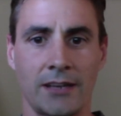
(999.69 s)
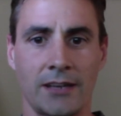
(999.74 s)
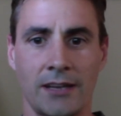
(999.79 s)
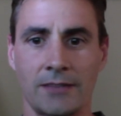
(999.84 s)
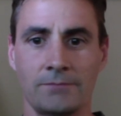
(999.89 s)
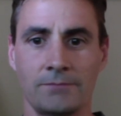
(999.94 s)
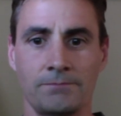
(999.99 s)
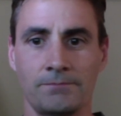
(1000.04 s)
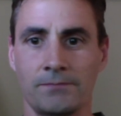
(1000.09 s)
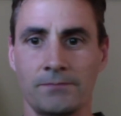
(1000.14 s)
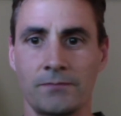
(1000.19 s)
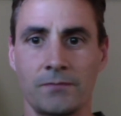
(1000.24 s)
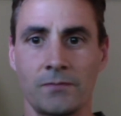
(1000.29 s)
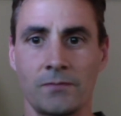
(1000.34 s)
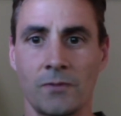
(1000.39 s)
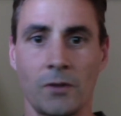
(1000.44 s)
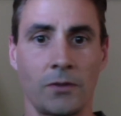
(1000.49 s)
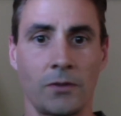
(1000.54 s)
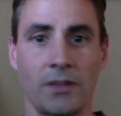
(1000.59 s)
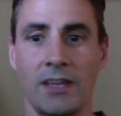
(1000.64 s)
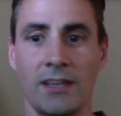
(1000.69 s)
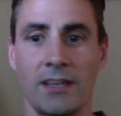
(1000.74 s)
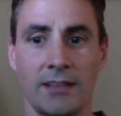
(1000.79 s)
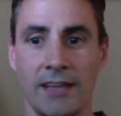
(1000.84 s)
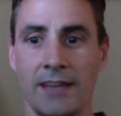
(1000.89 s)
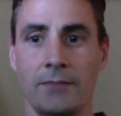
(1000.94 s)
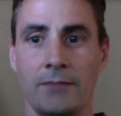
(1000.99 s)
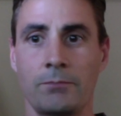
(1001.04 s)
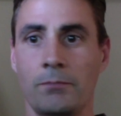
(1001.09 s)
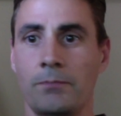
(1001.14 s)
I don't think
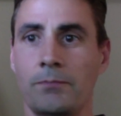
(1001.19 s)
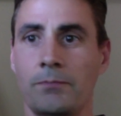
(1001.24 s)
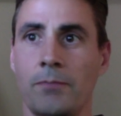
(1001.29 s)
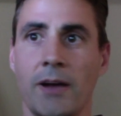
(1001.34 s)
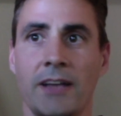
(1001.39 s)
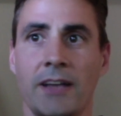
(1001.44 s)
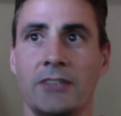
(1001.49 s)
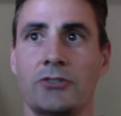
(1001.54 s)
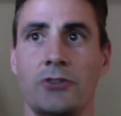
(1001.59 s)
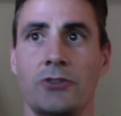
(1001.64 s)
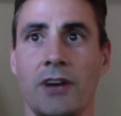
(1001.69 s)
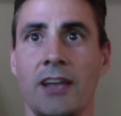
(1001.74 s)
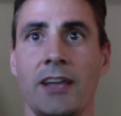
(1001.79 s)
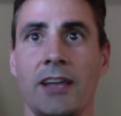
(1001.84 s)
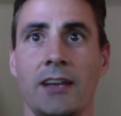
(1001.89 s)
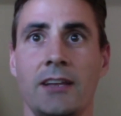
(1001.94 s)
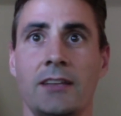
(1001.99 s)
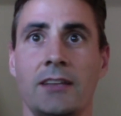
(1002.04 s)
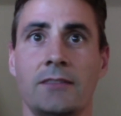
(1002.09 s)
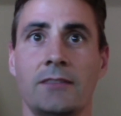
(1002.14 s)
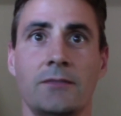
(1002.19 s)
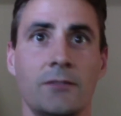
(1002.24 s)
like by trade.